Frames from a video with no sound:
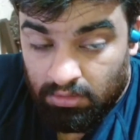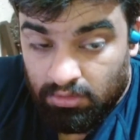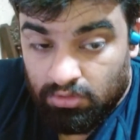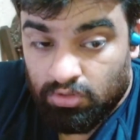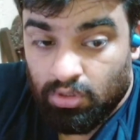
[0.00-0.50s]

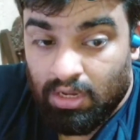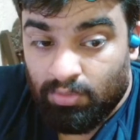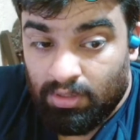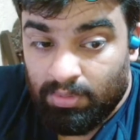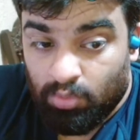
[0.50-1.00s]
So I
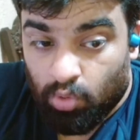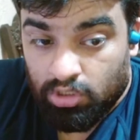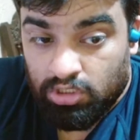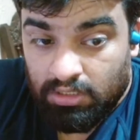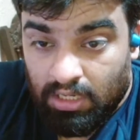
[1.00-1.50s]
will be
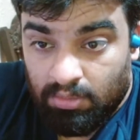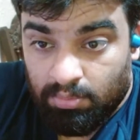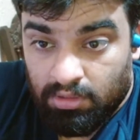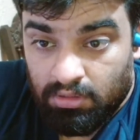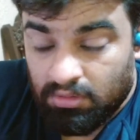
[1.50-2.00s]
watching that,
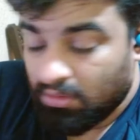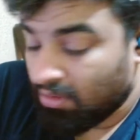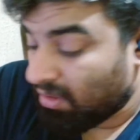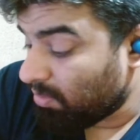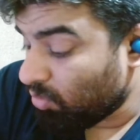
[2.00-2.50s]
but
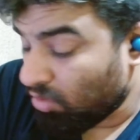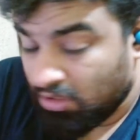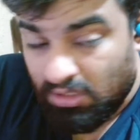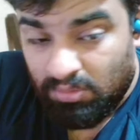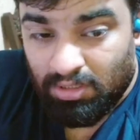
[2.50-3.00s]
I'll be
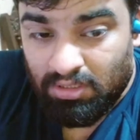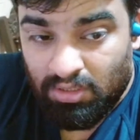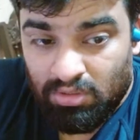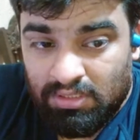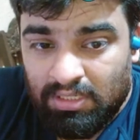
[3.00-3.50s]
watching Madrid
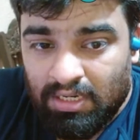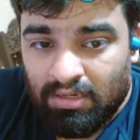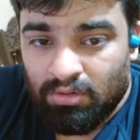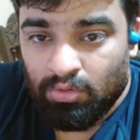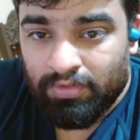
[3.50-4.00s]
on the
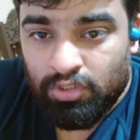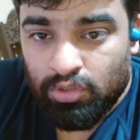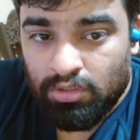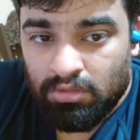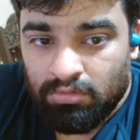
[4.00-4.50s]
side, dude, for
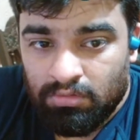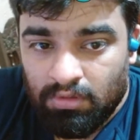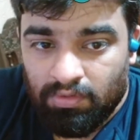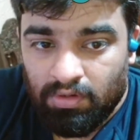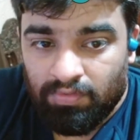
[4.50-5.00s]
sure.
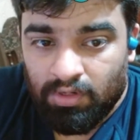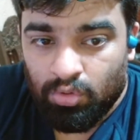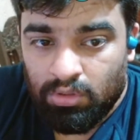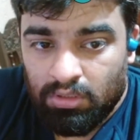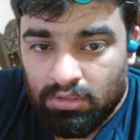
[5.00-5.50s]
Even if I
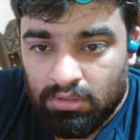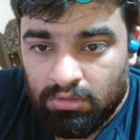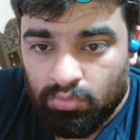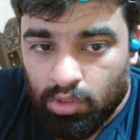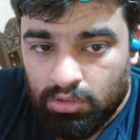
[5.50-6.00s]
don't
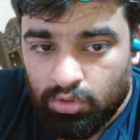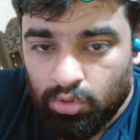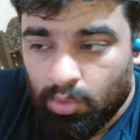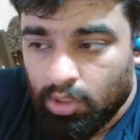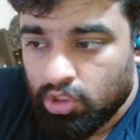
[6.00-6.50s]
do a
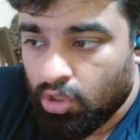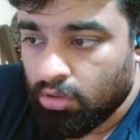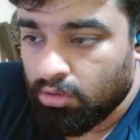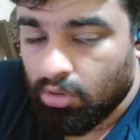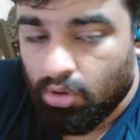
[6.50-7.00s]
watch
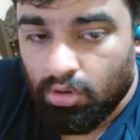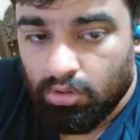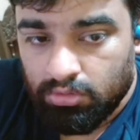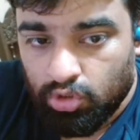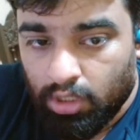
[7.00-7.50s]
along or
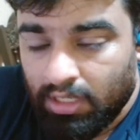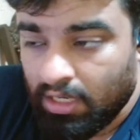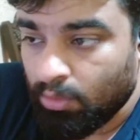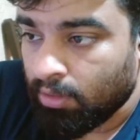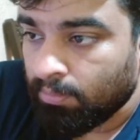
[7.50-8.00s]
join
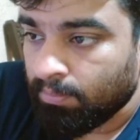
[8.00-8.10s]
anyone.